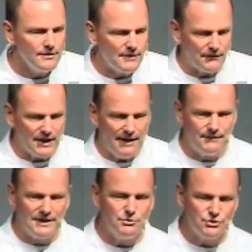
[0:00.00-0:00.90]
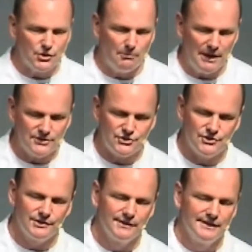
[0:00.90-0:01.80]
Father God, thank you so
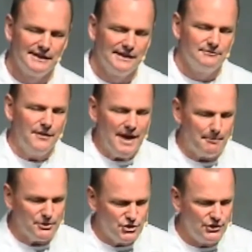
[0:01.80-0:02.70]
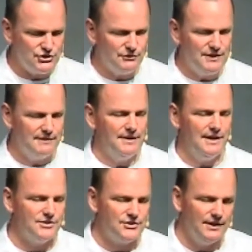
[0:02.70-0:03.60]
much for the opportunity you've given
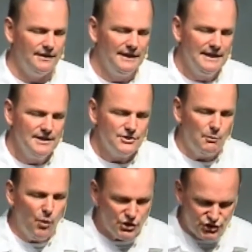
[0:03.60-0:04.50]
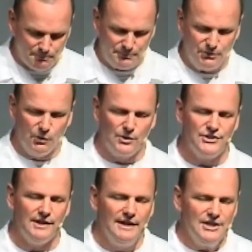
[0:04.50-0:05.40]
us to, to worship you, Lord,
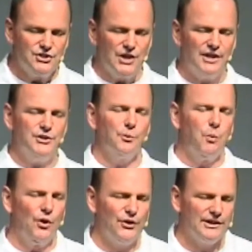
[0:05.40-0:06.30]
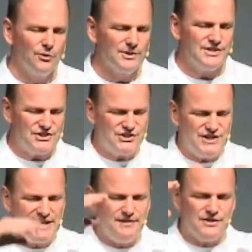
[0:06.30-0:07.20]
to study your word, and Lord, to
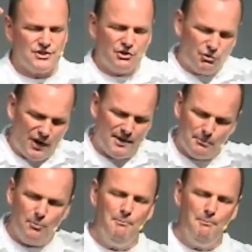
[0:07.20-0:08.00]
see this incredible